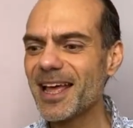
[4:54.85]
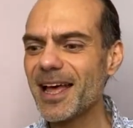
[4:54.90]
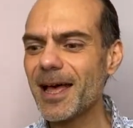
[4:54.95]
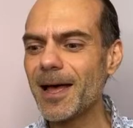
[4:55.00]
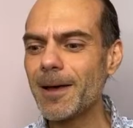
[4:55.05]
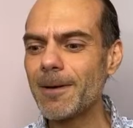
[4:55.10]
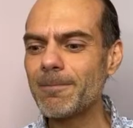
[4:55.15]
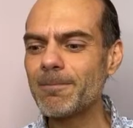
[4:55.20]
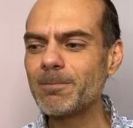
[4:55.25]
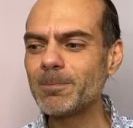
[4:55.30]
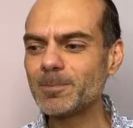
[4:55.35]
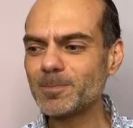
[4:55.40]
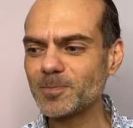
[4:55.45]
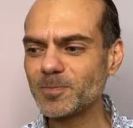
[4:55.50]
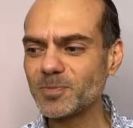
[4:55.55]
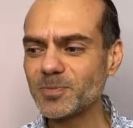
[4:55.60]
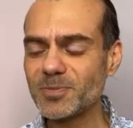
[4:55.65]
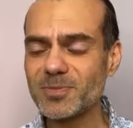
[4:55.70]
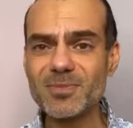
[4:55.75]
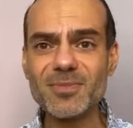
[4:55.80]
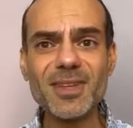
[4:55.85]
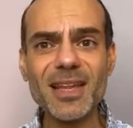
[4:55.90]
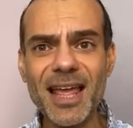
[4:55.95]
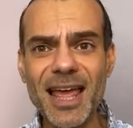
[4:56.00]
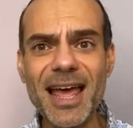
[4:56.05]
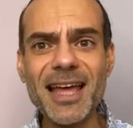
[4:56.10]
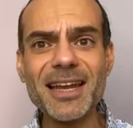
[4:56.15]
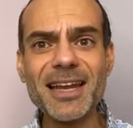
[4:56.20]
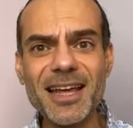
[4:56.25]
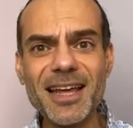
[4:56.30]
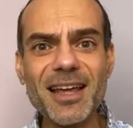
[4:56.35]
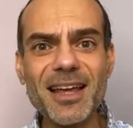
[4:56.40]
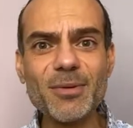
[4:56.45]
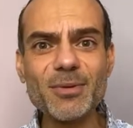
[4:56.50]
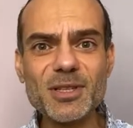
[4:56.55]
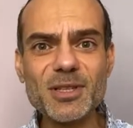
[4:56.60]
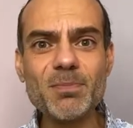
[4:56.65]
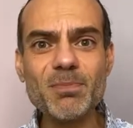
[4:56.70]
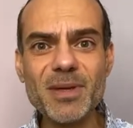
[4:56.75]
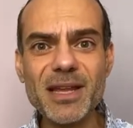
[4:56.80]
Um, and, and I
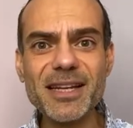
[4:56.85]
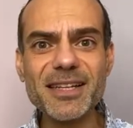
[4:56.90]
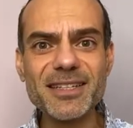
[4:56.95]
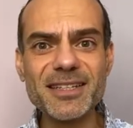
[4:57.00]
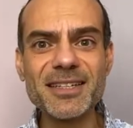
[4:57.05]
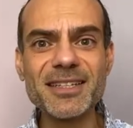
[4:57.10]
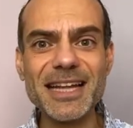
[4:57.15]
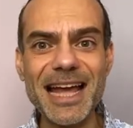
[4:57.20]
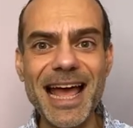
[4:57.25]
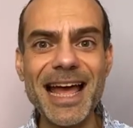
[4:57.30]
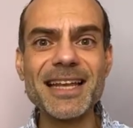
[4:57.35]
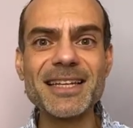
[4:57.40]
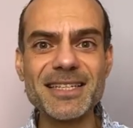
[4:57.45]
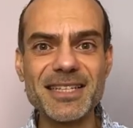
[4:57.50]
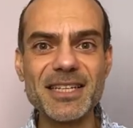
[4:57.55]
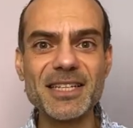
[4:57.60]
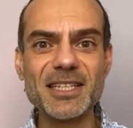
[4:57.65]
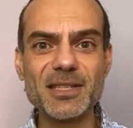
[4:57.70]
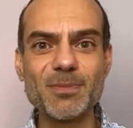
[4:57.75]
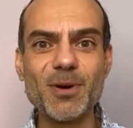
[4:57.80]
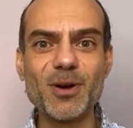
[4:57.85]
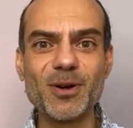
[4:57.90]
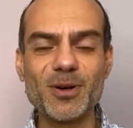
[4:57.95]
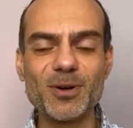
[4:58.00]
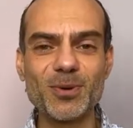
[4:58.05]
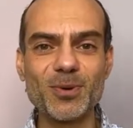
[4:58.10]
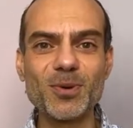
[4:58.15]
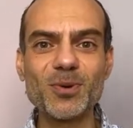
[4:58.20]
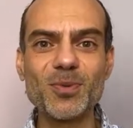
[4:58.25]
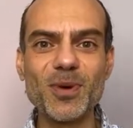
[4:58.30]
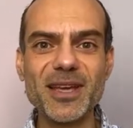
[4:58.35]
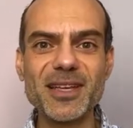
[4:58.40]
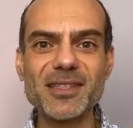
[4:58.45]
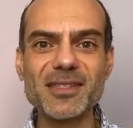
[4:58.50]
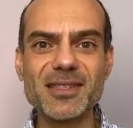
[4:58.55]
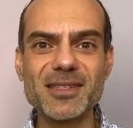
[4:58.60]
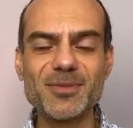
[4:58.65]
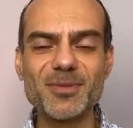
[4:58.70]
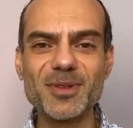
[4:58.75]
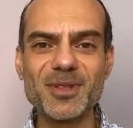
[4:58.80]
was a militant anti smoker,
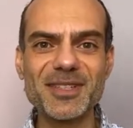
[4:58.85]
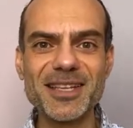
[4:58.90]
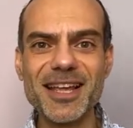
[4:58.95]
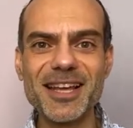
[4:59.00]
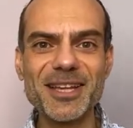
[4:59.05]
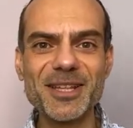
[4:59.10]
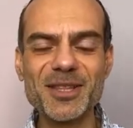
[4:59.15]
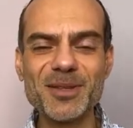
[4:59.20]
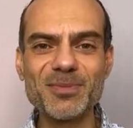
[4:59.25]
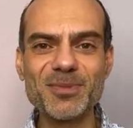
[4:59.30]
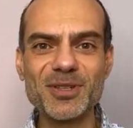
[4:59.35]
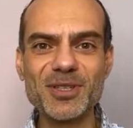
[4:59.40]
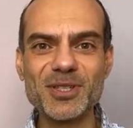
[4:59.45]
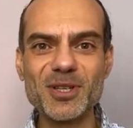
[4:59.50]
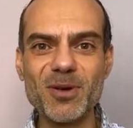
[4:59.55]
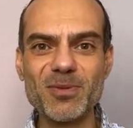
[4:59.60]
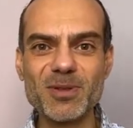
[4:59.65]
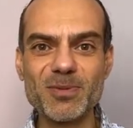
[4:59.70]
always telling them to stop